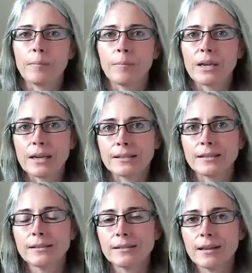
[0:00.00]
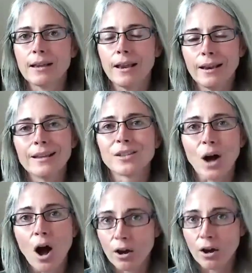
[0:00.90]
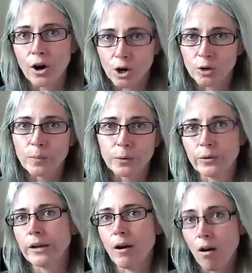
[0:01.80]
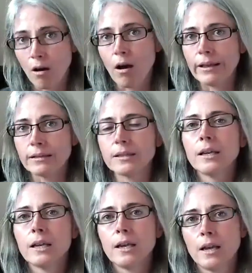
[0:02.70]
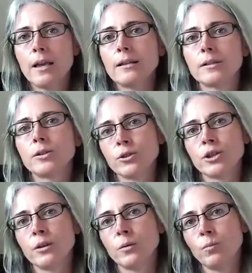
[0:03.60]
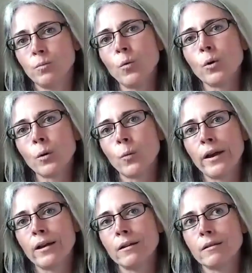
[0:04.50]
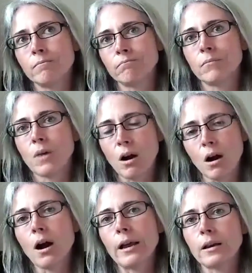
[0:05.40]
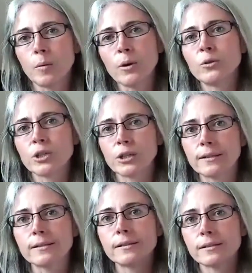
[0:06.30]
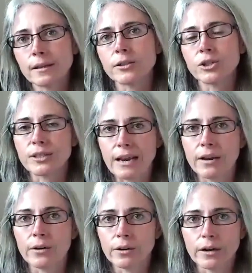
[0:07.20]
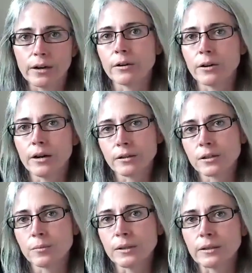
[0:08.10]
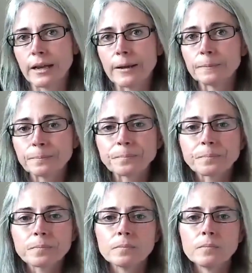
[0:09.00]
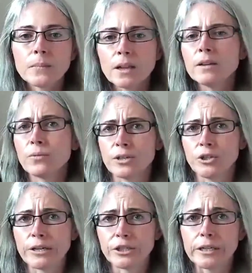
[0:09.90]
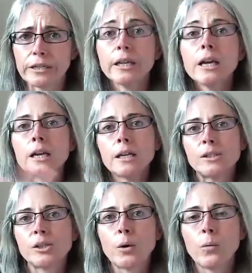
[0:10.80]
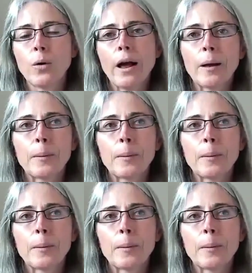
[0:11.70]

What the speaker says: because it is a hot hormone, and hot is associated more with hot emotions such as anger and irritability and frustration. So,